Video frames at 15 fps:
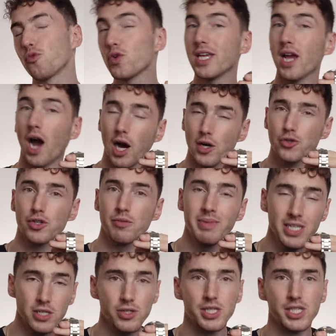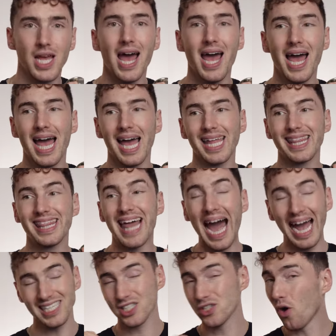three hundred meters,
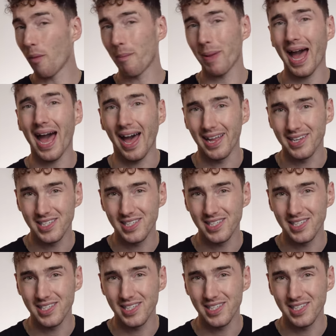that's not bad.